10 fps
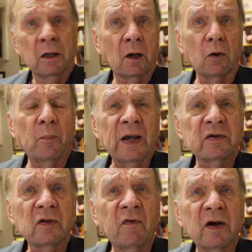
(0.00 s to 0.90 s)
Go to
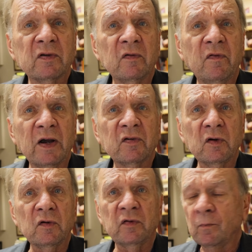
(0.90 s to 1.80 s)
Best of Us
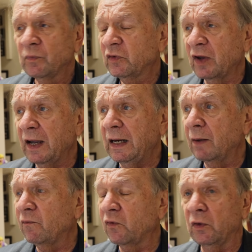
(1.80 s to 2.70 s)
Investors, sign
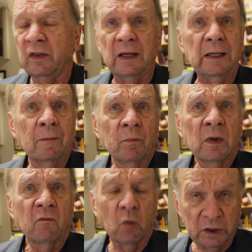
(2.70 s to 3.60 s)
up for the
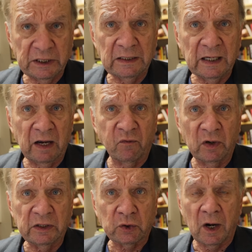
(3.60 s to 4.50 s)
14 day
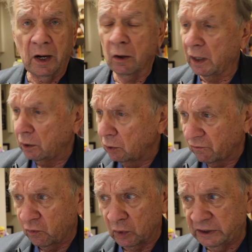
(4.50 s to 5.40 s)
free trial, and you
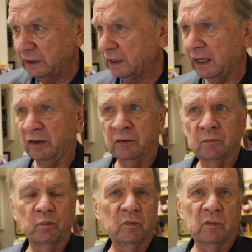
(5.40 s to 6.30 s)
got 14 days.
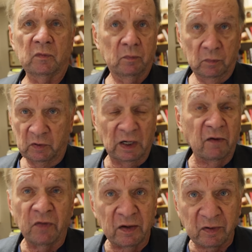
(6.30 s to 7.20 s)

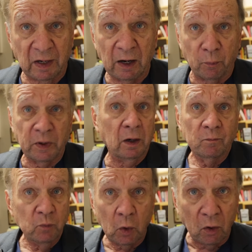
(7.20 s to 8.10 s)
See if this can help
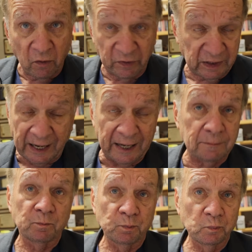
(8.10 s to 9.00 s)
you, or if it
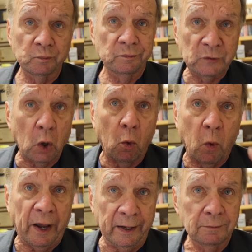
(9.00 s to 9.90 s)
can't, go
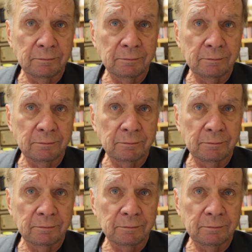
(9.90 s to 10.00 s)
away.